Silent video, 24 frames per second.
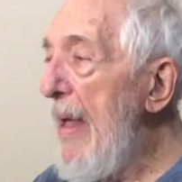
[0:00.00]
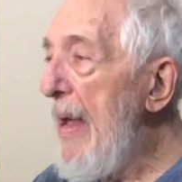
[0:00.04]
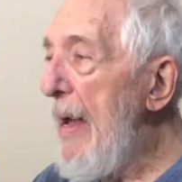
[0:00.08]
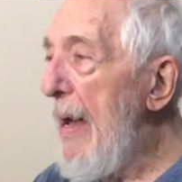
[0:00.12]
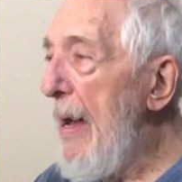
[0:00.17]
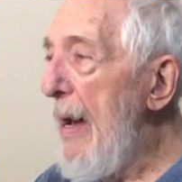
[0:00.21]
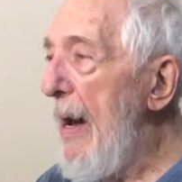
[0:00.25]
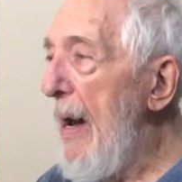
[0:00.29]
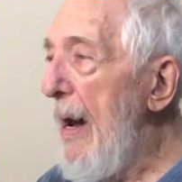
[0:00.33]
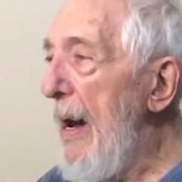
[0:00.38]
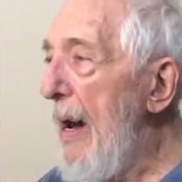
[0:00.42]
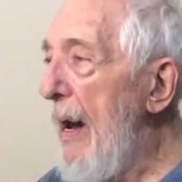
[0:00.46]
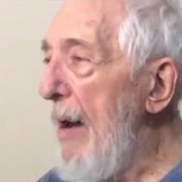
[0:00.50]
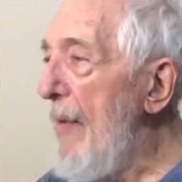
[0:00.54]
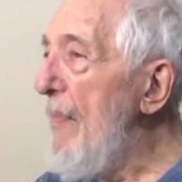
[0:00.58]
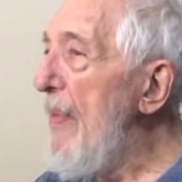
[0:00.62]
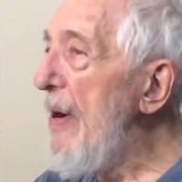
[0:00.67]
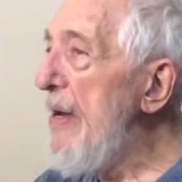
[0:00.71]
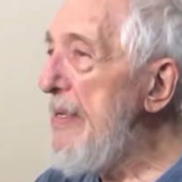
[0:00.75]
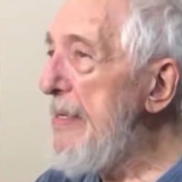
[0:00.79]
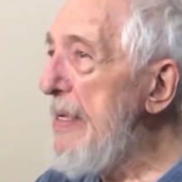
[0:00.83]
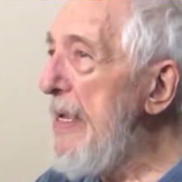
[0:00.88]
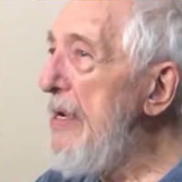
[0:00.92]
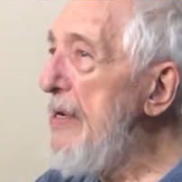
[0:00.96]

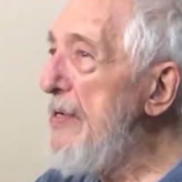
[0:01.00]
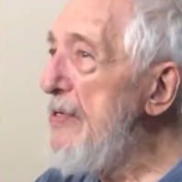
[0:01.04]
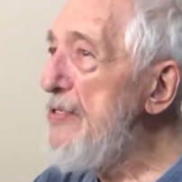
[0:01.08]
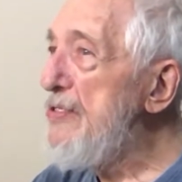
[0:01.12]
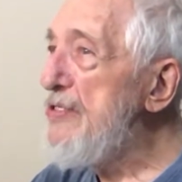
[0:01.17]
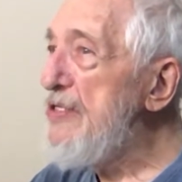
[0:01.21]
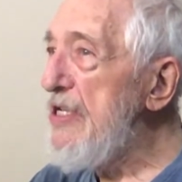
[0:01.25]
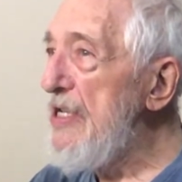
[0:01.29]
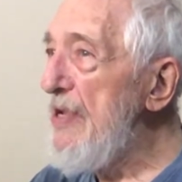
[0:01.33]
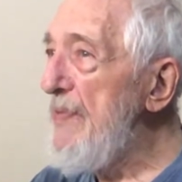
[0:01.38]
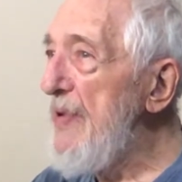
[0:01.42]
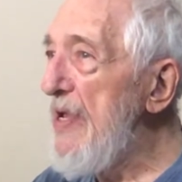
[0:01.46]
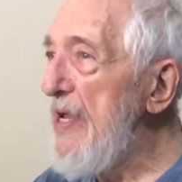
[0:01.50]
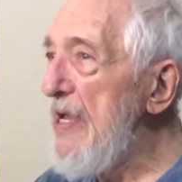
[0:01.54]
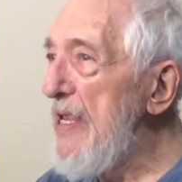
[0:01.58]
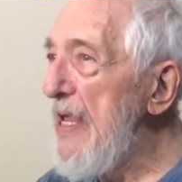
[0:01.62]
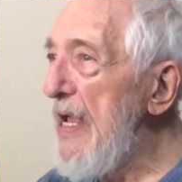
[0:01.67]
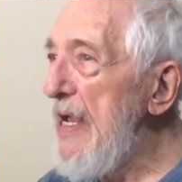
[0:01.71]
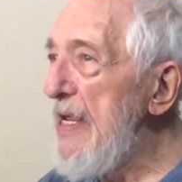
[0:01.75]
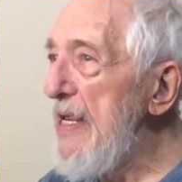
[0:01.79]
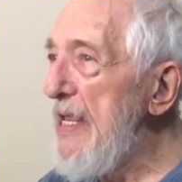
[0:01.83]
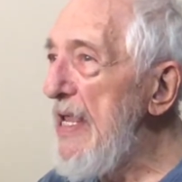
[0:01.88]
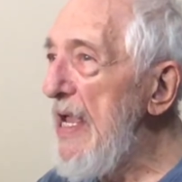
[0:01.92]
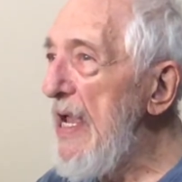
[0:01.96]
But here you see me at
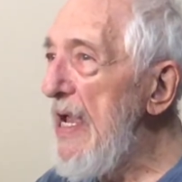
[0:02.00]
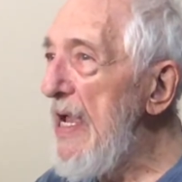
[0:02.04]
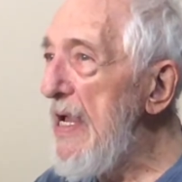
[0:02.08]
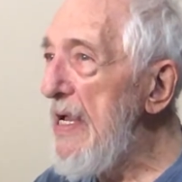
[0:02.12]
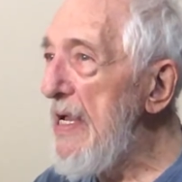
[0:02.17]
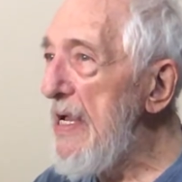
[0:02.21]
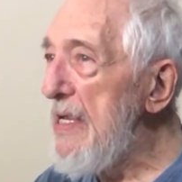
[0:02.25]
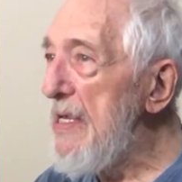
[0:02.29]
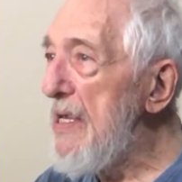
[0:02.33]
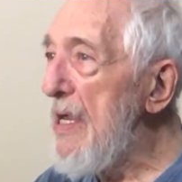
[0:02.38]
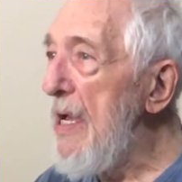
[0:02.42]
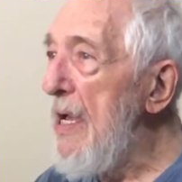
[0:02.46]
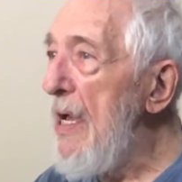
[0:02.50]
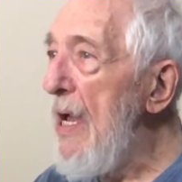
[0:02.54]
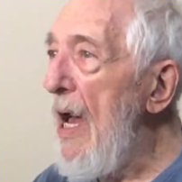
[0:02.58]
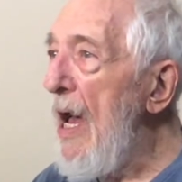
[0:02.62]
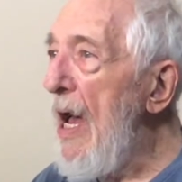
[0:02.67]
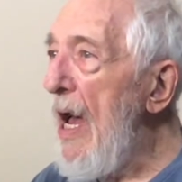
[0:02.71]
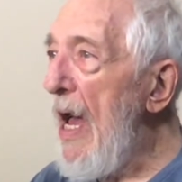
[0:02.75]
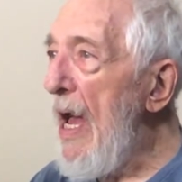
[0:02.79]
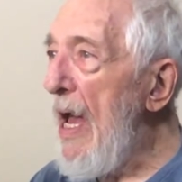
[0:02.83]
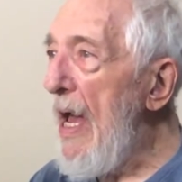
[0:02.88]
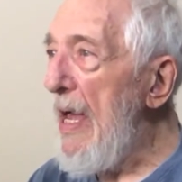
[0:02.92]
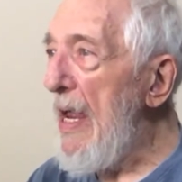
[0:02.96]
88,
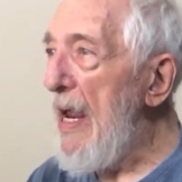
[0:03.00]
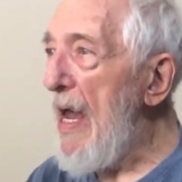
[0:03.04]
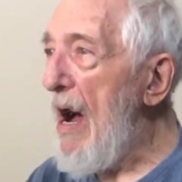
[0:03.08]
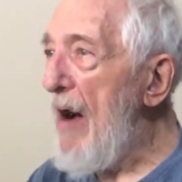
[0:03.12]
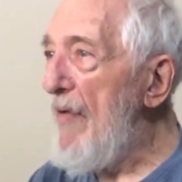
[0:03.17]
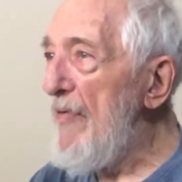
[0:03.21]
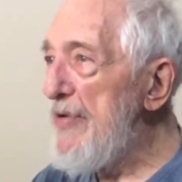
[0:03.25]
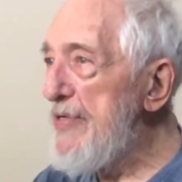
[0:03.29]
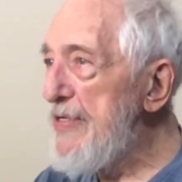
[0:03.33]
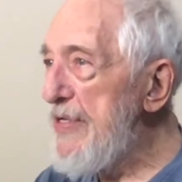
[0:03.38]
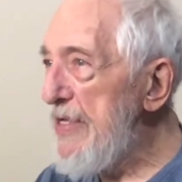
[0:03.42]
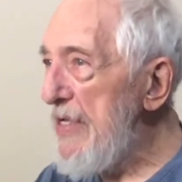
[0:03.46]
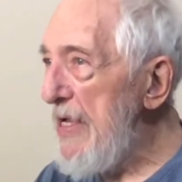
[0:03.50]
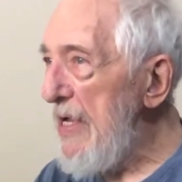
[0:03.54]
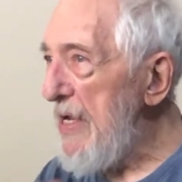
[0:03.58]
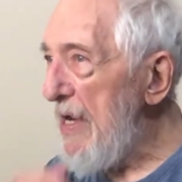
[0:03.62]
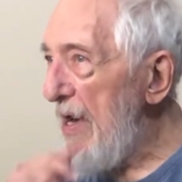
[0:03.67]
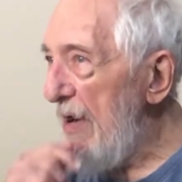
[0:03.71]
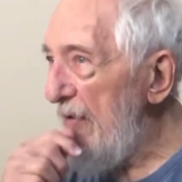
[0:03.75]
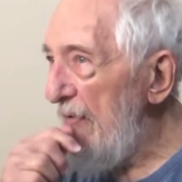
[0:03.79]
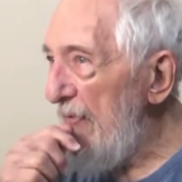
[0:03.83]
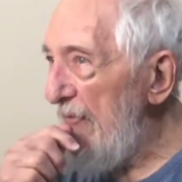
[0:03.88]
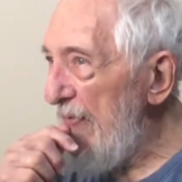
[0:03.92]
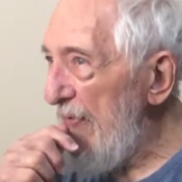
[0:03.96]
and obviously
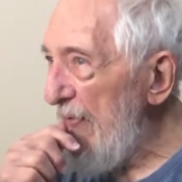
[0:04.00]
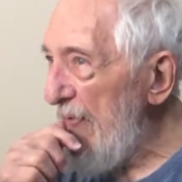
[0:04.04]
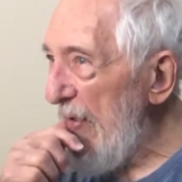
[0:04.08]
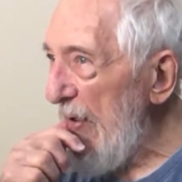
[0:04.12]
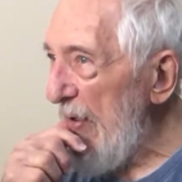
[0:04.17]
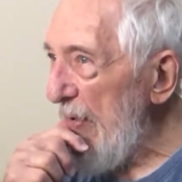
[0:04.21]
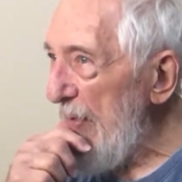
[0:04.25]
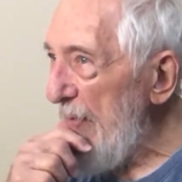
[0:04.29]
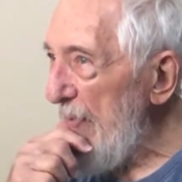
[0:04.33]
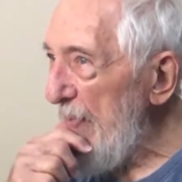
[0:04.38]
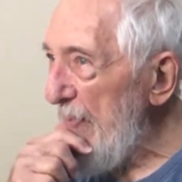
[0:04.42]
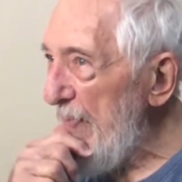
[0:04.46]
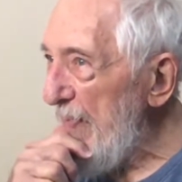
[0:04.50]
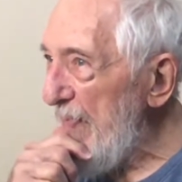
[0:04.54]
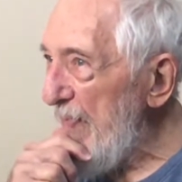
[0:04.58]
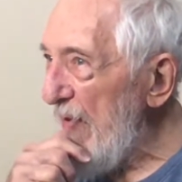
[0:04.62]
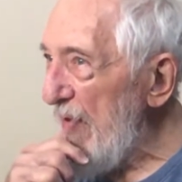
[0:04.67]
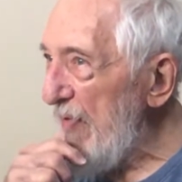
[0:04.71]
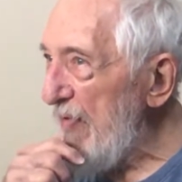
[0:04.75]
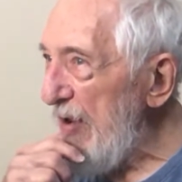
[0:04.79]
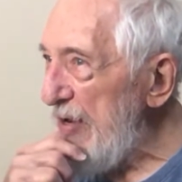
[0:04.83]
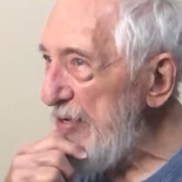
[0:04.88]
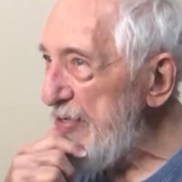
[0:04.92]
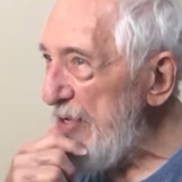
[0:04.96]
I've
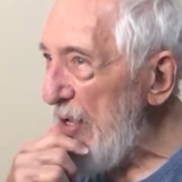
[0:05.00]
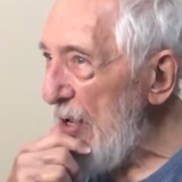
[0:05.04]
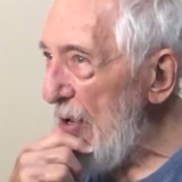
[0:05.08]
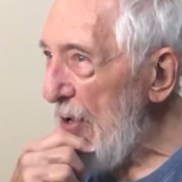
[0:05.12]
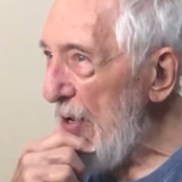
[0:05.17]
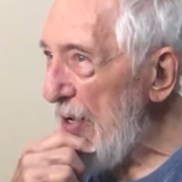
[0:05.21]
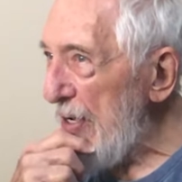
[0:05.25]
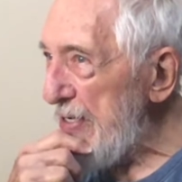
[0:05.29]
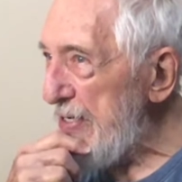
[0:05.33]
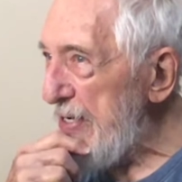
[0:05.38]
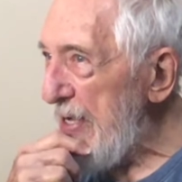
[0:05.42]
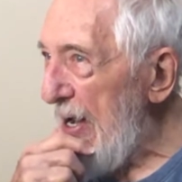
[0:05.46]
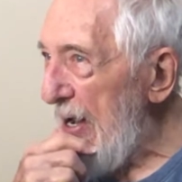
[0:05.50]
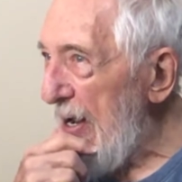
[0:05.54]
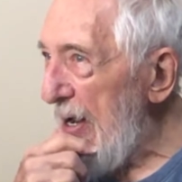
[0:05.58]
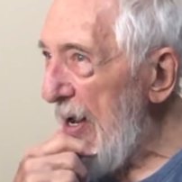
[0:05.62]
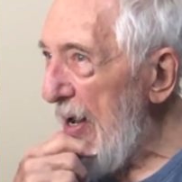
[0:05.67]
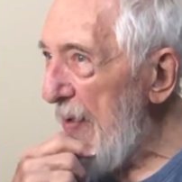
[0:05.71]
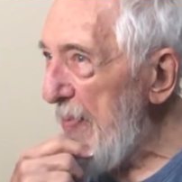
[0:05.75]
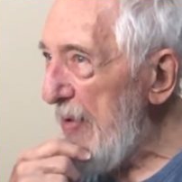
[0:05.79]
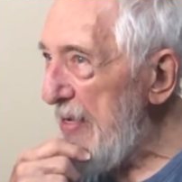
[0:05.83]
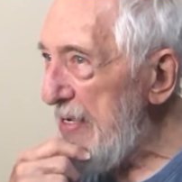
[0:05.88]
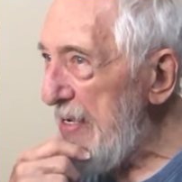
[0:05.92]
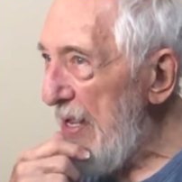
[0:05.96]
progressed a long
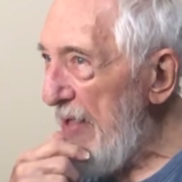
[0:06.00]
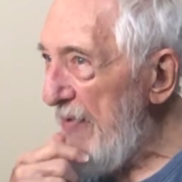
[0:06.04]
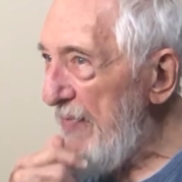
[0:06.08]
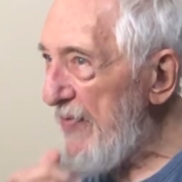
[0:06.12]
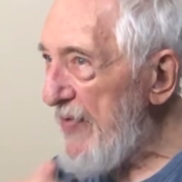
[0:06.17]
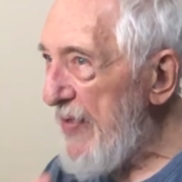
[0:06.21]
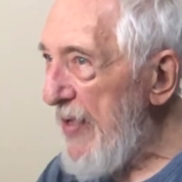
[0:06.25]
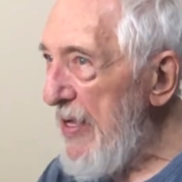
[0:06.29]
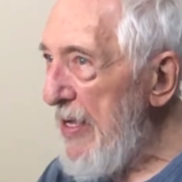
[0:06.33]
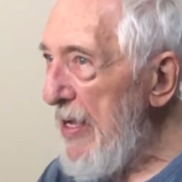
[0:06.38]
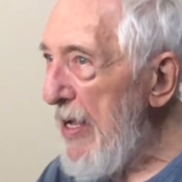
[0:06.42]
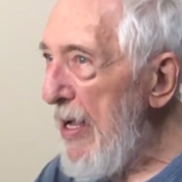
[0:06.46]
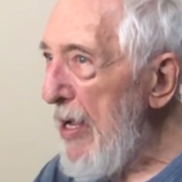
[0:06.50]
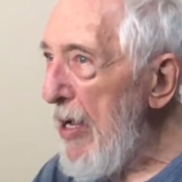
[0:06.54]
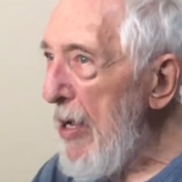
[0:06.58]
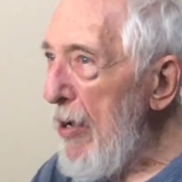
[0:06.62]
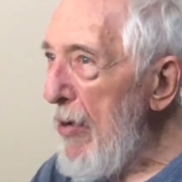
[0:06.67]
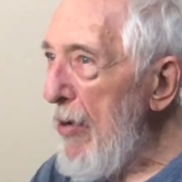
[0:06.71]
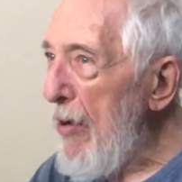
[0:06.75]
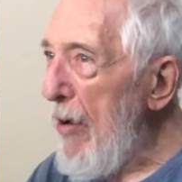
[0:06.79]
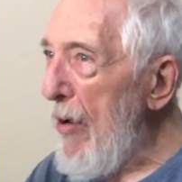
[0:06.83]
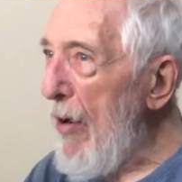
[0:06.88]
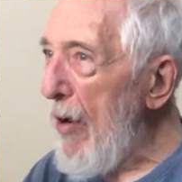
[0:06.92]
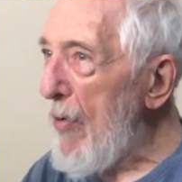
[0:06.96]
time and lived
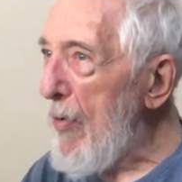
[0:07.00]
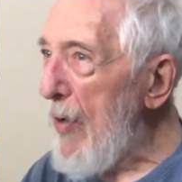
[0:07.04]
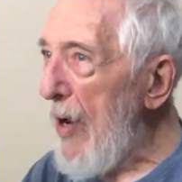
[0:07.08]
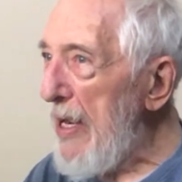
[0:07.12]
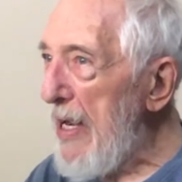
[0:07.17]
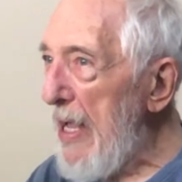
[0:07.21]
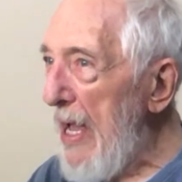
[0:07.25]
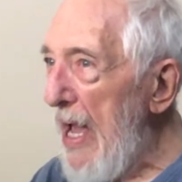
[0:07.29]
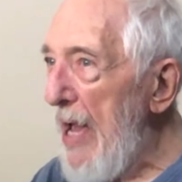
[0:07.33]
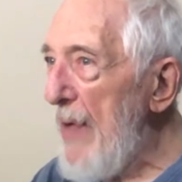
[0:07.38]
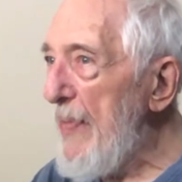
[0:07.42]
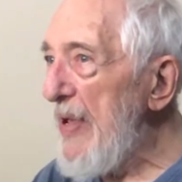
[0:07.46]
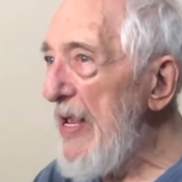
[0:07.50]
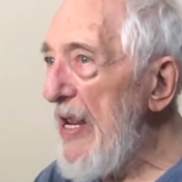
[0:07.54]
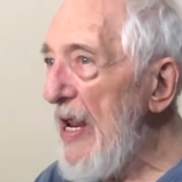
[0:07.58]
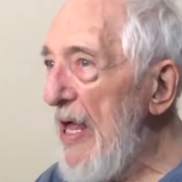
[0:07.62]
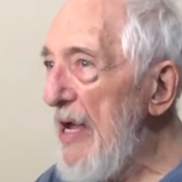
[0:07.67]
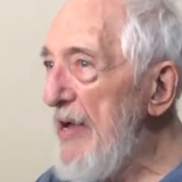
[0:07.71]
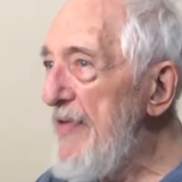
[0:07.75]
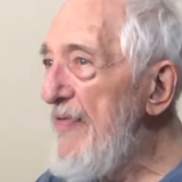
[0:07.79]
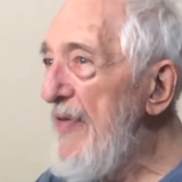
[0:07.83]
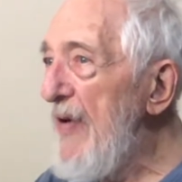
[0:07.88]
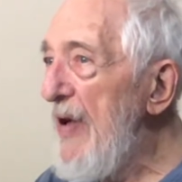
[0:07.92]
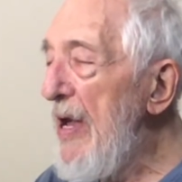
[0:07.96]
quite a happy
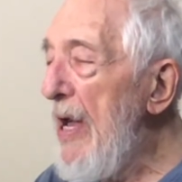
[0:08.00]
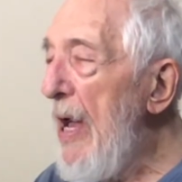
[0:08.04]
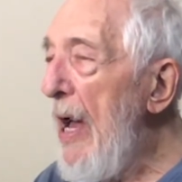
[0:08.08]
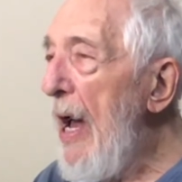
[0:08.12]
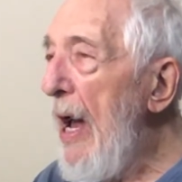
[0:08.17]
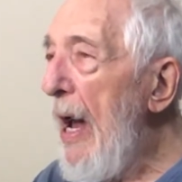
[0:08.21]
life.